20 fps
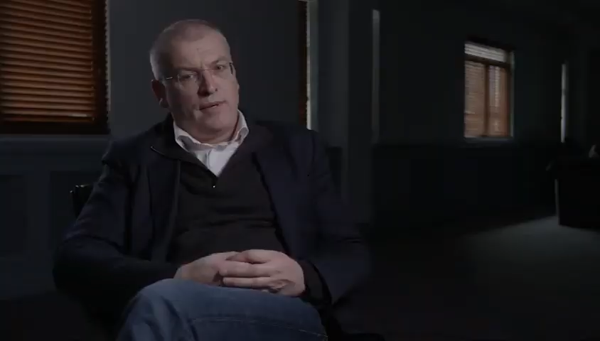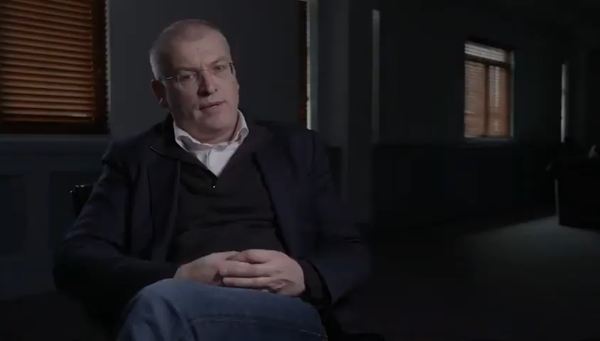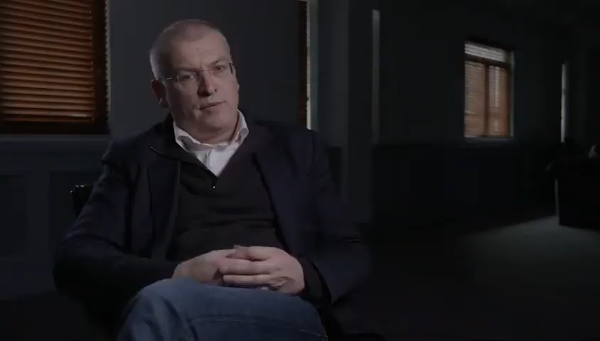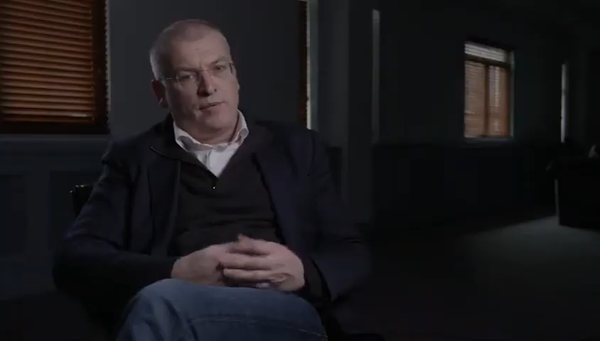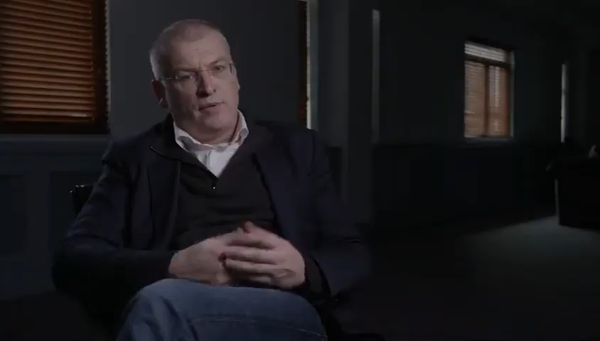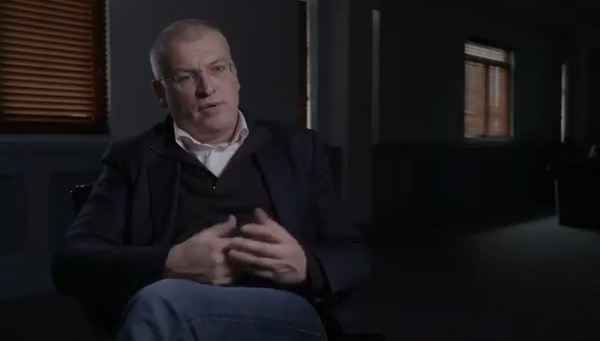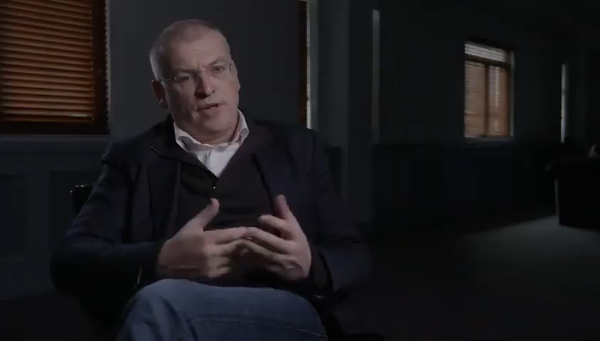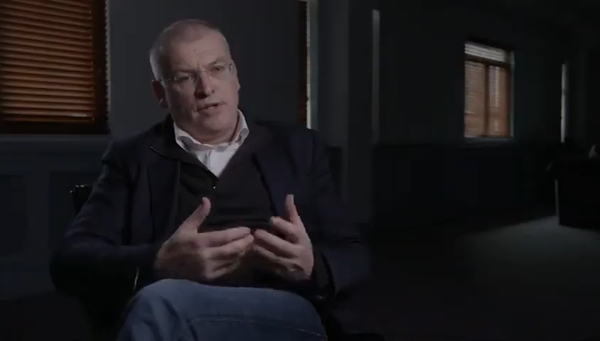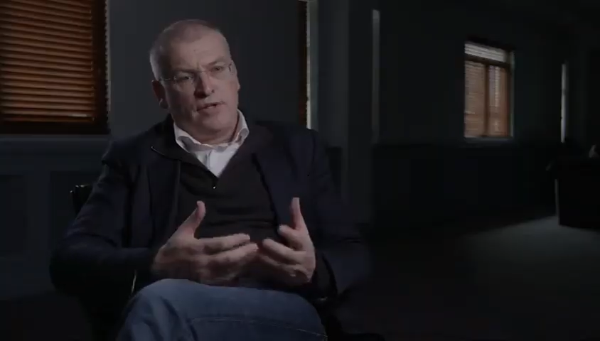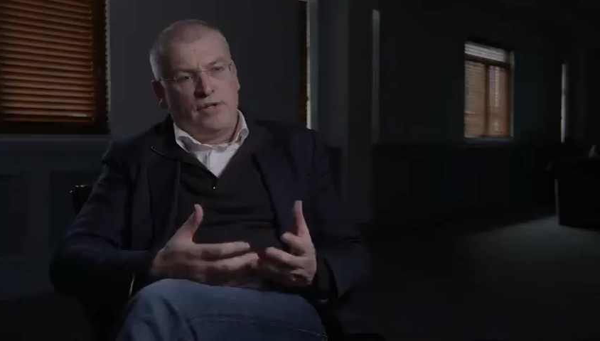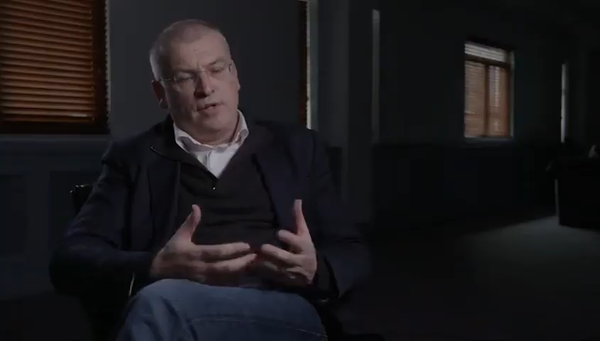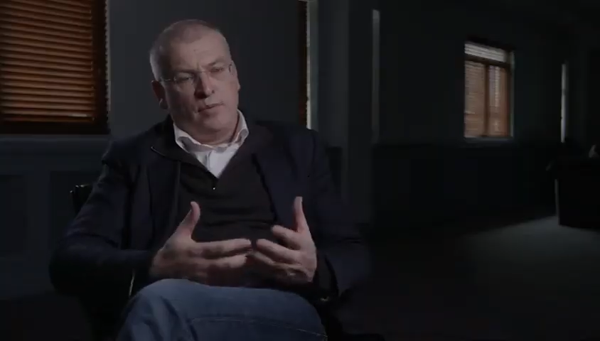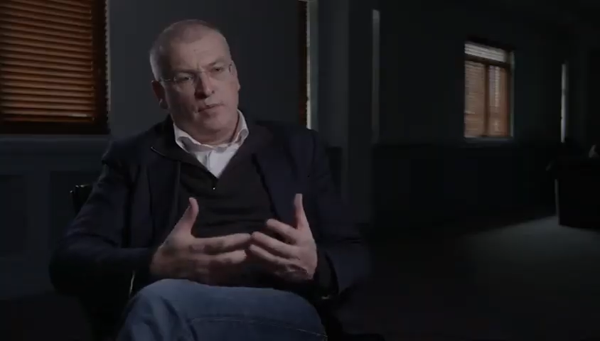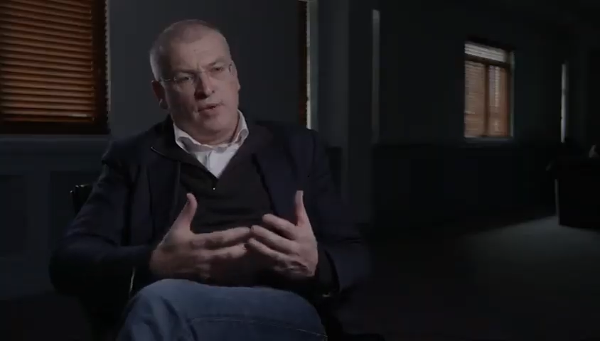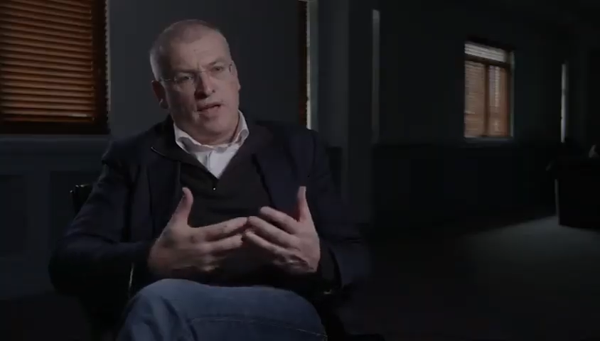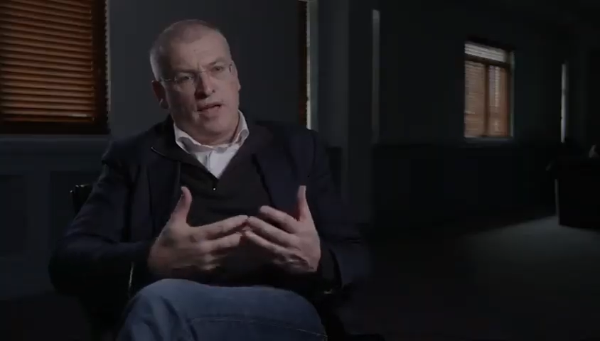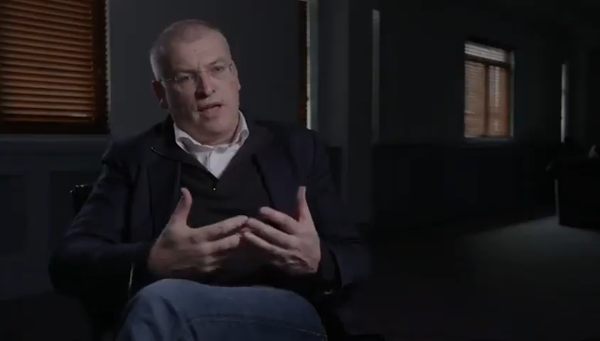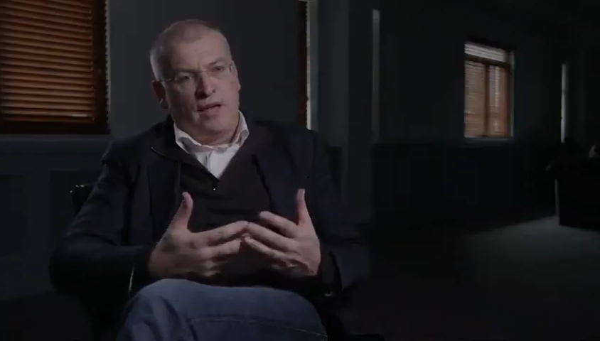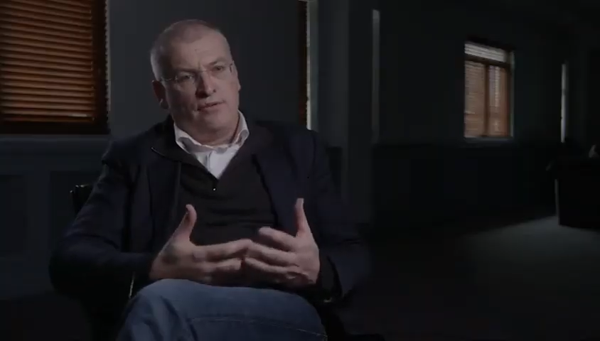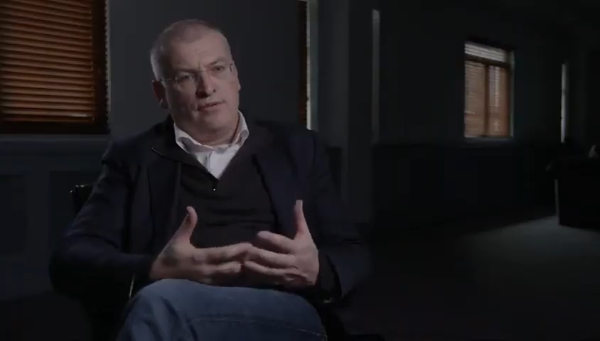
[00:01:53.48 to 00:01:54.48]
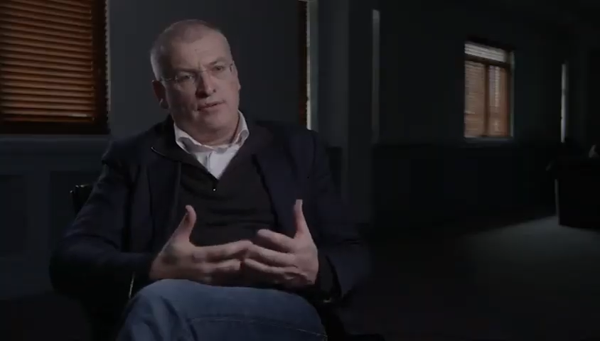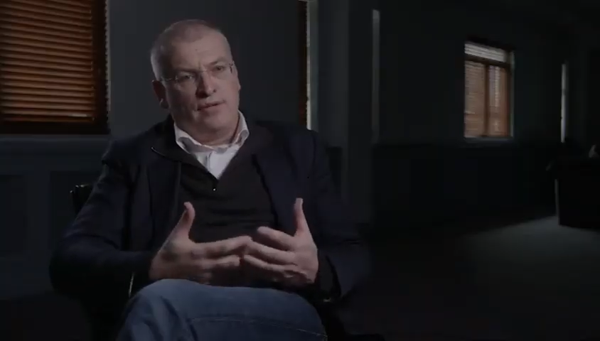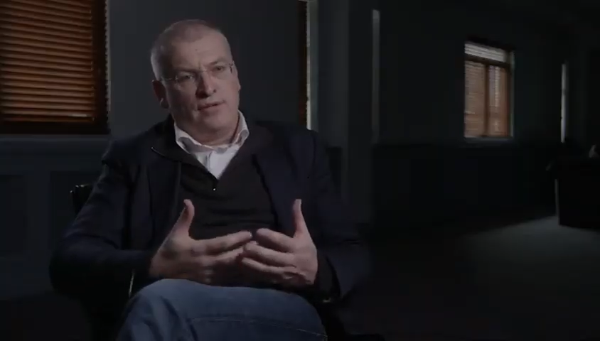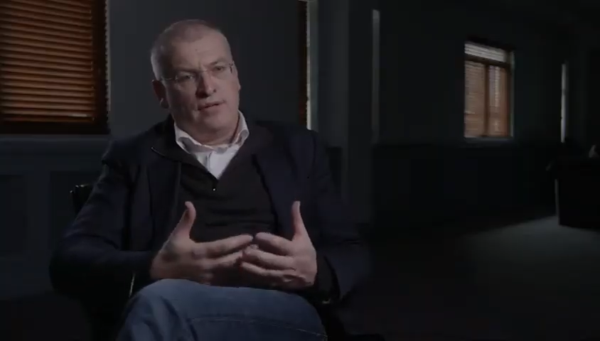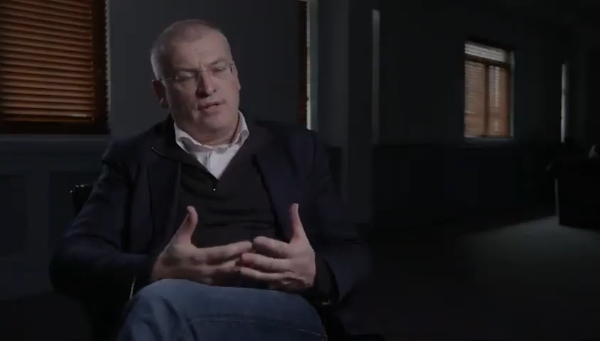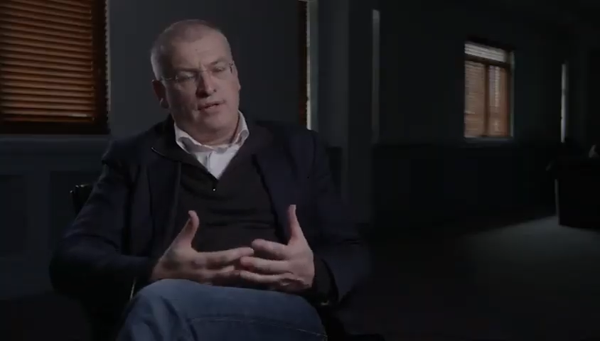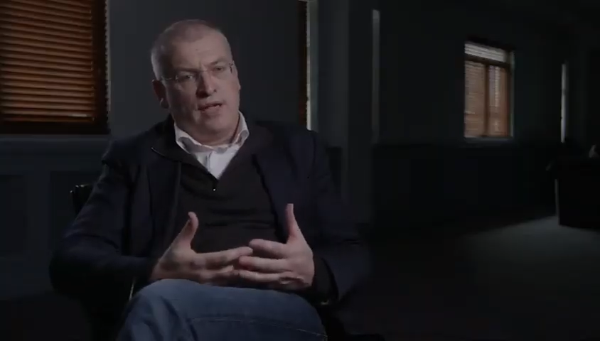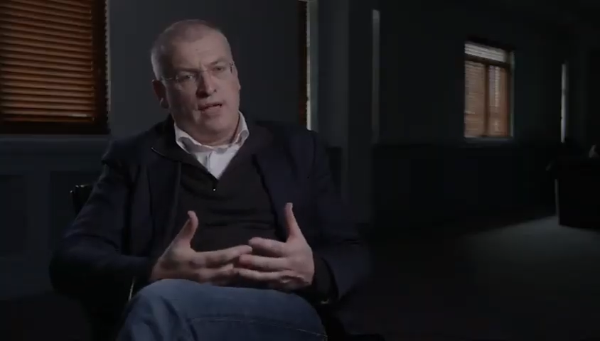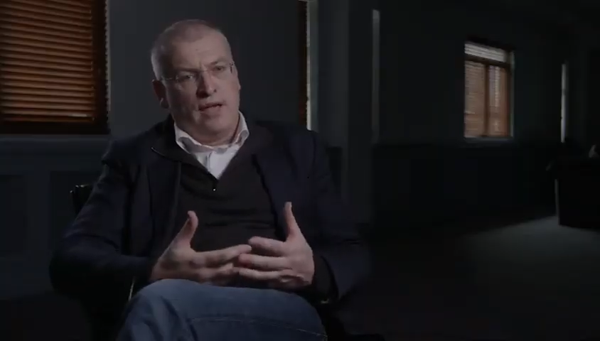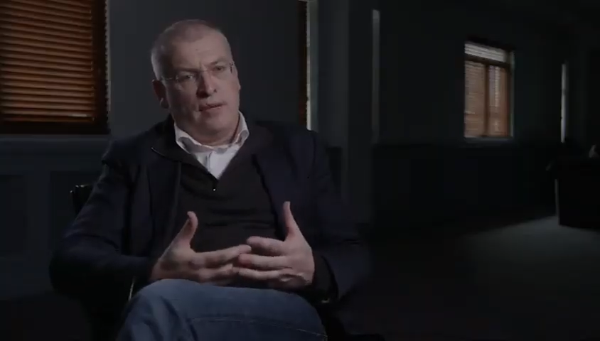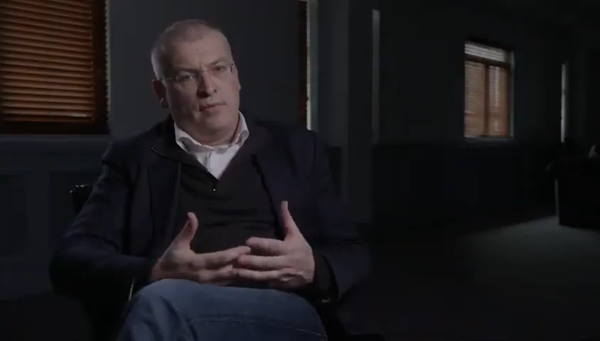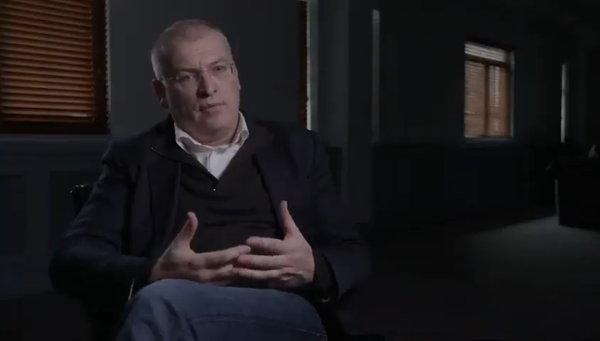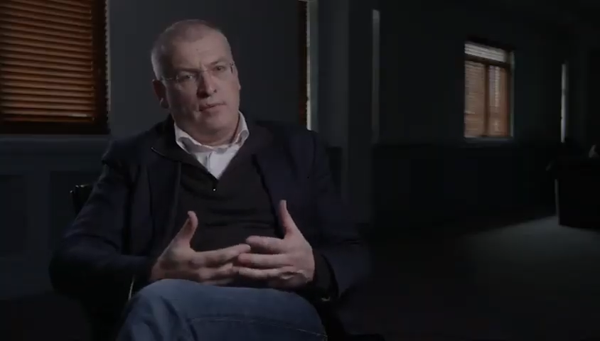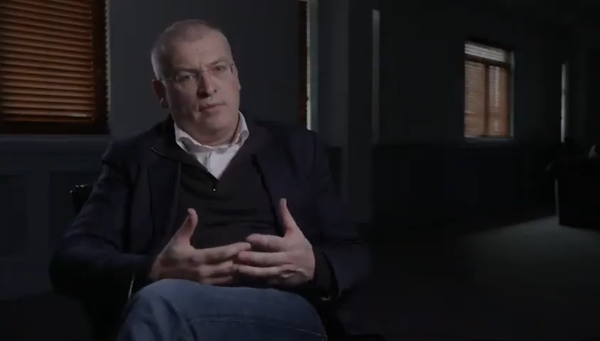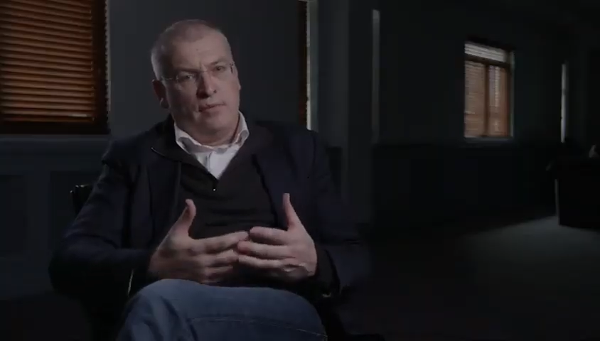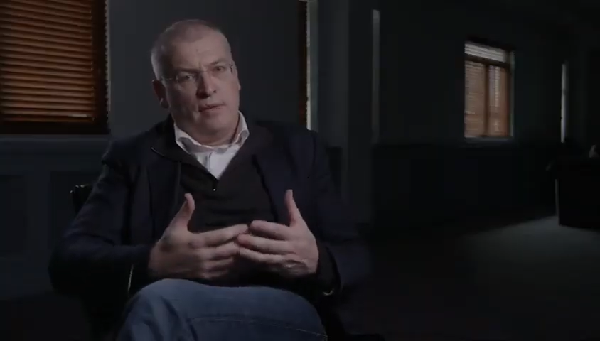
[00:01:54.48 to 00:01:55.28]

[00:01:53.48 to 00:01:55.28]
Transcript: aspiration that we have for the scheme